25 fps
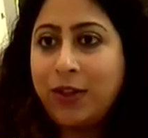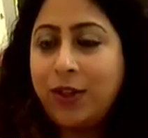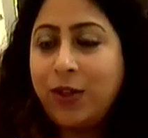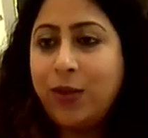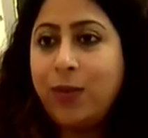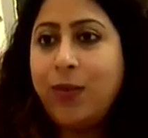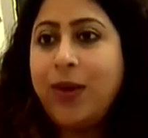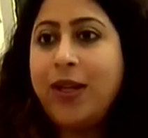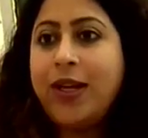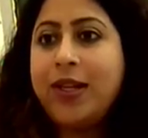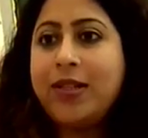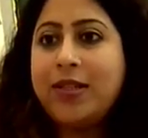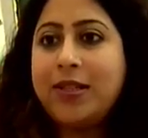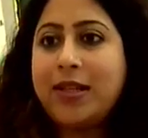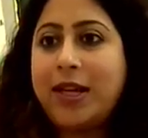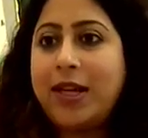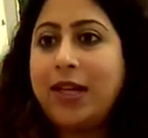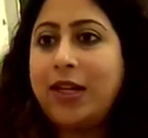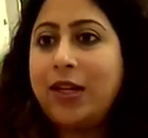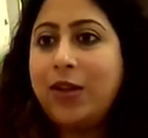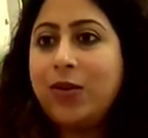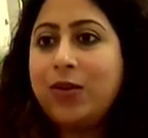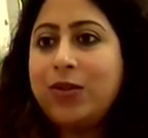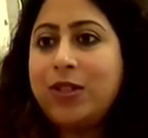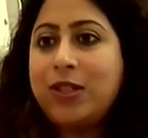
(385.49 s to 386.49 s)
You know, when a
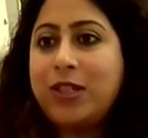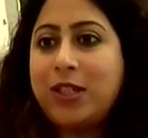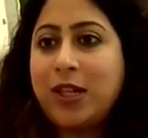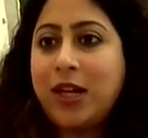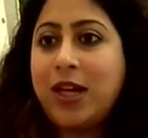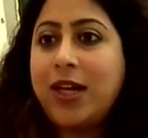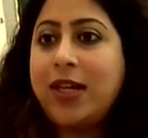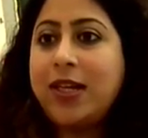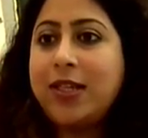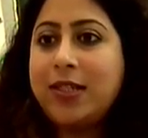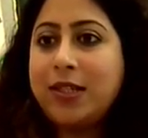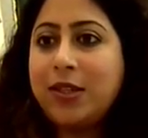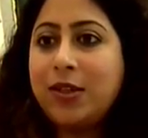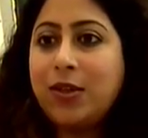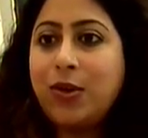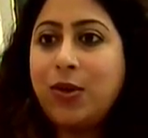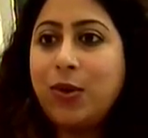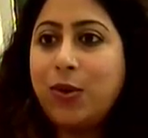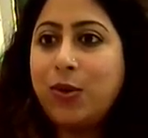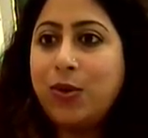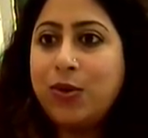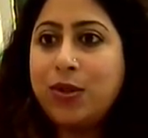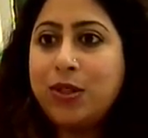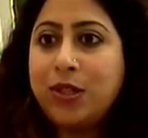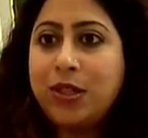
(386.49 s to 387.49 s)
cyclone strikes a
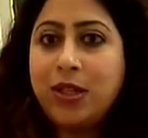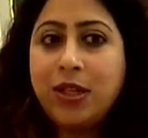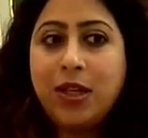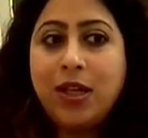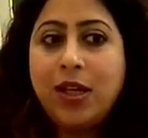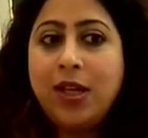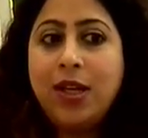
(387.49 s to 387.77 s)
coast,